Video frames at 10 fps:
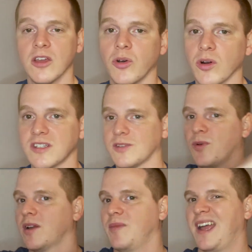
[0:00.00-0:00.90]
corks, is
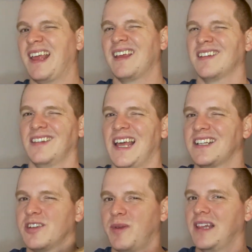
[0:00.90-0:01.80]
bringing my
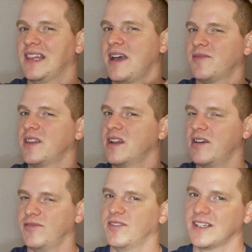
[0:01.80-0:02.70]
leg to my left
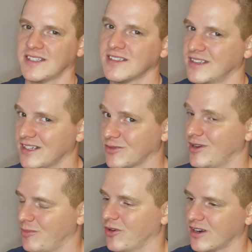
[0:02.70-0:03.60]
enough. That's what
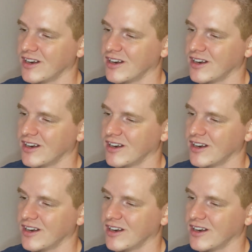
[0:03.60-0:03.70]
I'm working